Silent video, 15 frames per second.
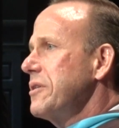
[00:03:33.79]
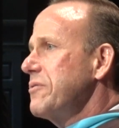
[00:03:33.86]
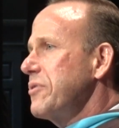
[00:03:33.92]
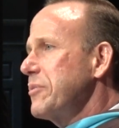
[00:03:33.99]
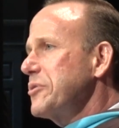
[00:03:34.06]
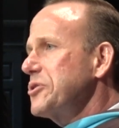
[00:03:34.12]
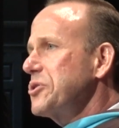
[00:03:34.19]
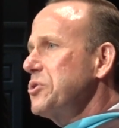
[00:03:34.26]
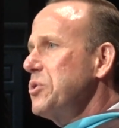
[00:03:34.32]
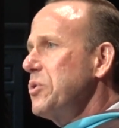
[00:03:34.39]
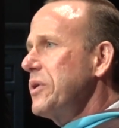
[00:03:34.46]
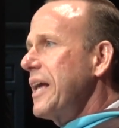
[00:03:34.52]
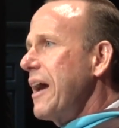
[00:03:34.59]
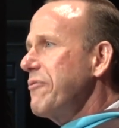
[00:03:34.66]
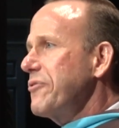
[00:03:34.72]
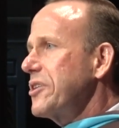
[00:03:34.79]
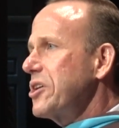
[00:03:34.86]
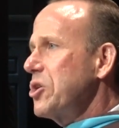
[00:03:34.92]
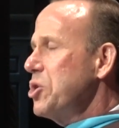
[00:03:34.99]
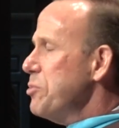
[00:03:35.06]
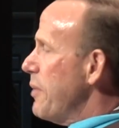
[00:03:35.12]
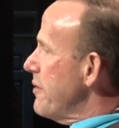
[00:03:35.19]
from a school in
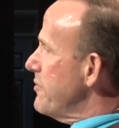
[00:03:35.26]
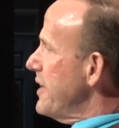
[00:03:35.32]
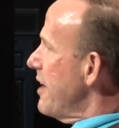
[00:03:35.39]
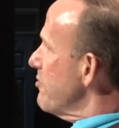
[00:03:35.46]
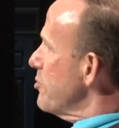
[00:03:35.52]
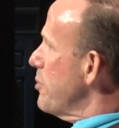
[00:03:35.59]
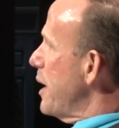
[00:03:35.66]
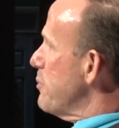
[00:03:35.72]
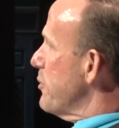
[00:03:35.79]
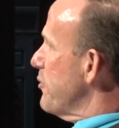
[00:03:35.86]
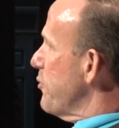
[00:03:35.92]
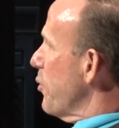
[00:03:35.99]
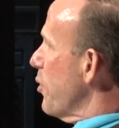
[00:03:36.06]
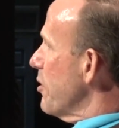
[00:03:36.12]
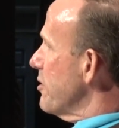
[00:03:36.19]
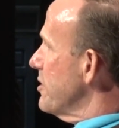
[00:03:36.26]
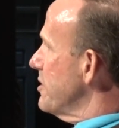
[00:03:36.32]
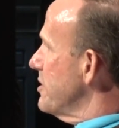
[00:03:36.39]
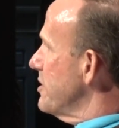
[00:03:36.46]
Africa whom I've never met before,